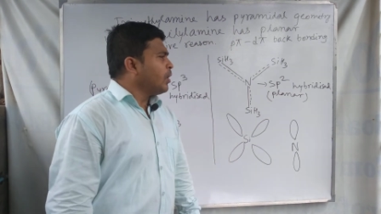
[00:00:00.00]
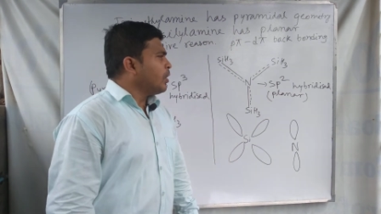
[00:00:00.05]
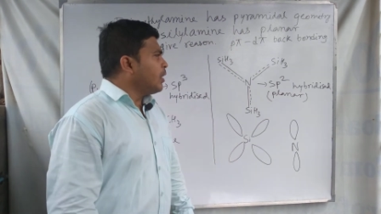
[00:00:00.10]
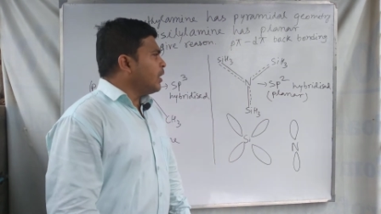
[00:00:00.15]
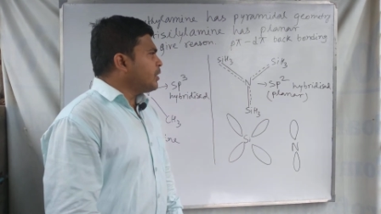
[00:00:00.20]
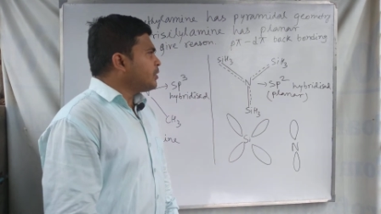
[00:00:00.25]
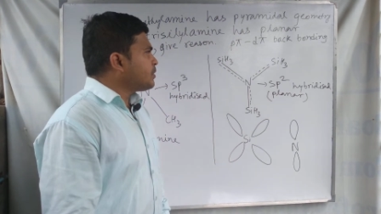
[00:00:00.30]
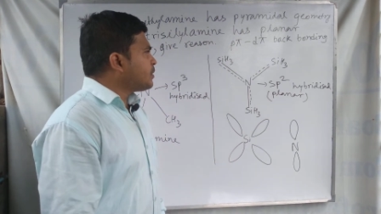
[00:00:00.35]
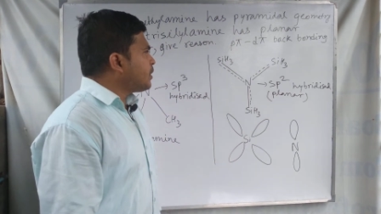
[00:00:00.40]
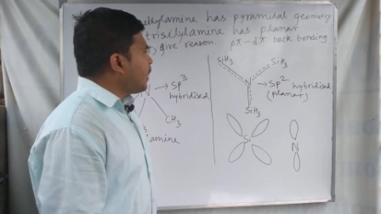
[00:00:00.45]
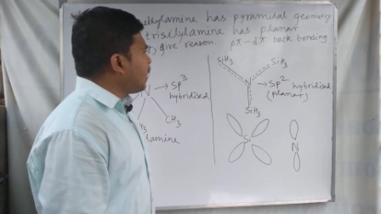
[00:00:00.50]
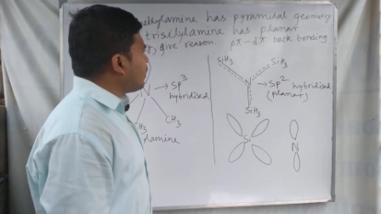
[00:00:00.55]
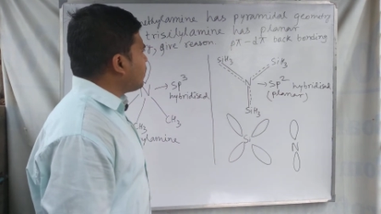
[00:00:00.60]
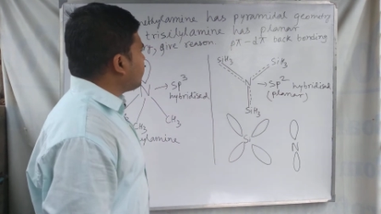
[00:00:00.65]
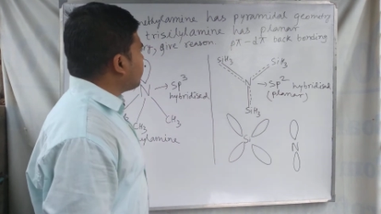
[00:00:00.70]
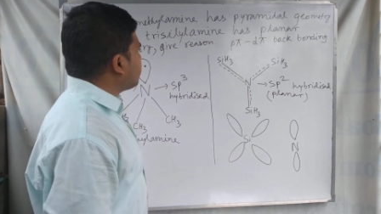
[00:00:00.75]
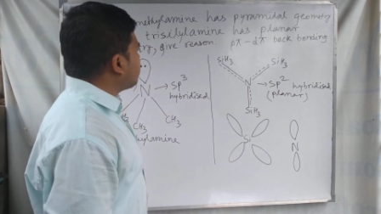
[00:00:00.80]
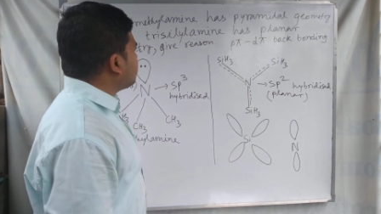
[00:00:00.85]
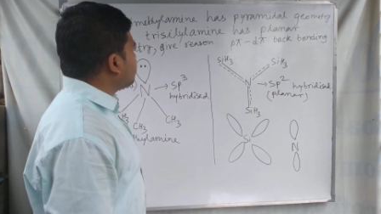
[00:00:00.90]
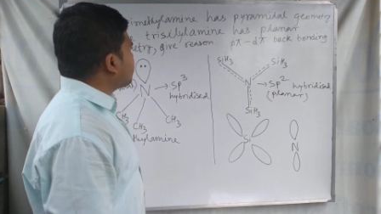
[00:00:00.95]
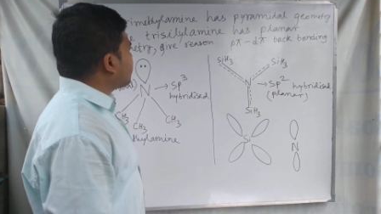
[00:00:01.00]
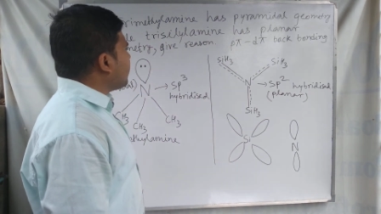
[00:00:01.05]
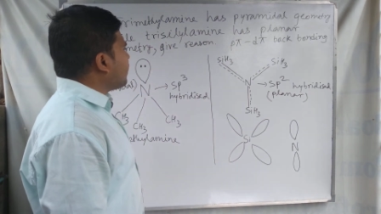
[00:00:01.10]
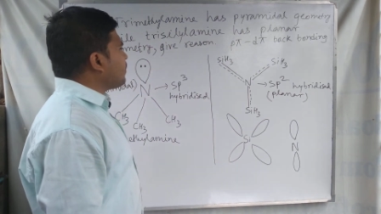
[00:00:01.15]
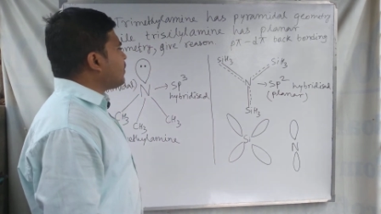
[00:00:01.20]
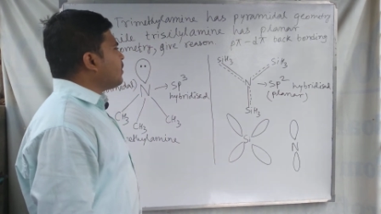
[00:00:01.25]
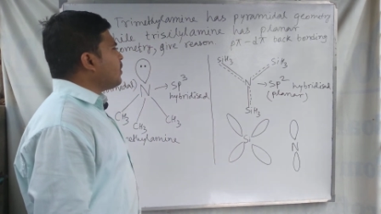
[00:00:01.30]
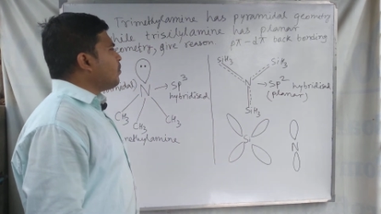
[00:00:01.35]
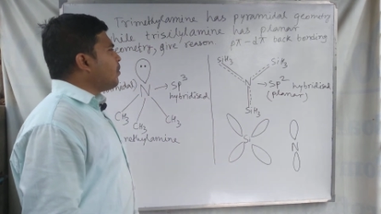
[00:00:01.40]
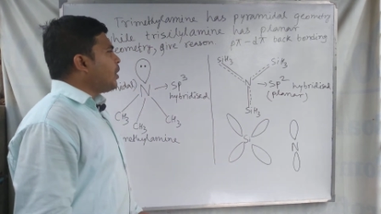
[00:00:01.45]
Let's start the
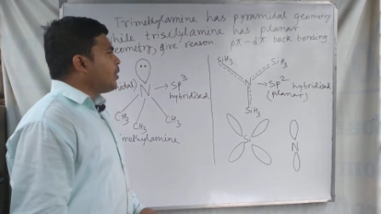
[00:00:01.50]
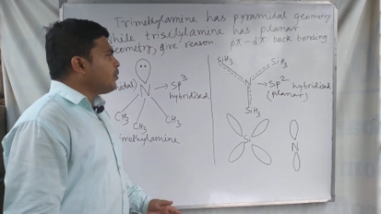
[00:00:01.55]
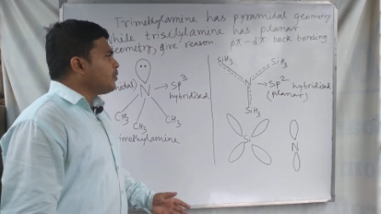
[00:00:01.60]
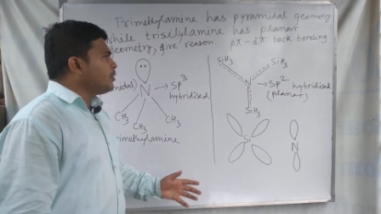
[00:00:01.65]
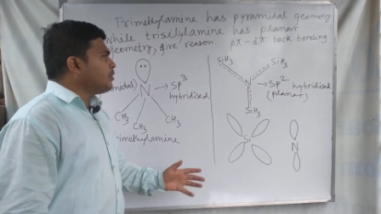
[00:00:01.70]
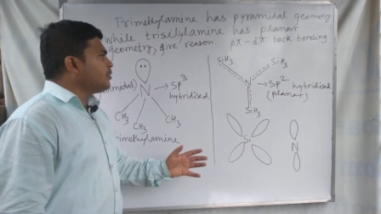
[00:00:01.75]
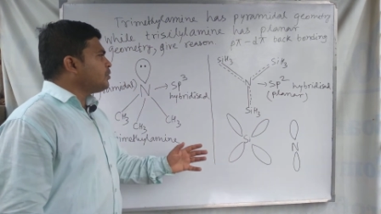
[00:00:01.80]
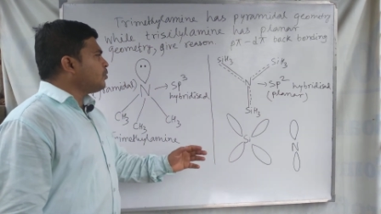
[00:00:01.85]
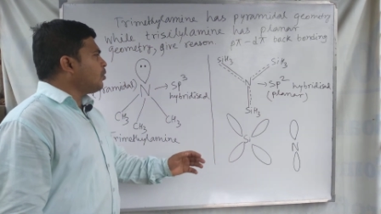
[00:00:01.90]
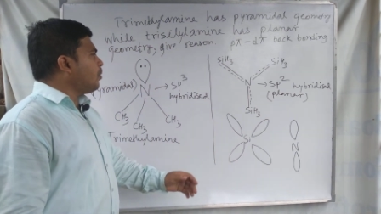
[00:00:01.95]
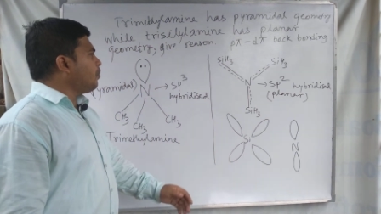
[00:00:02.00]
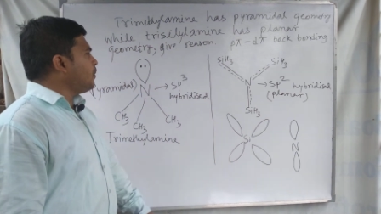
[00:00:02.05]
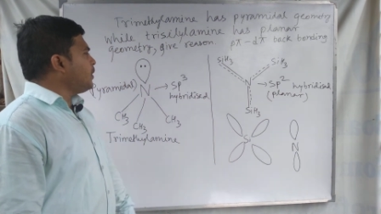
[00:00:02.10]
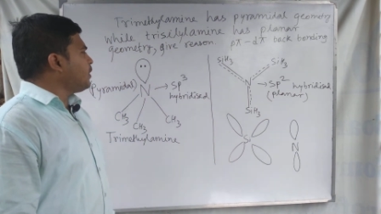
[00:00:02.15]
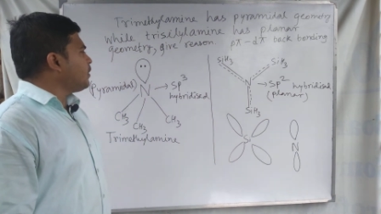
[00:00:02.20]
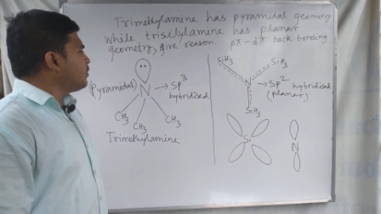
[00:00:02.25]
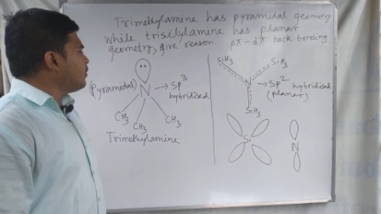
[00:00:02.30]
discussion about this topic.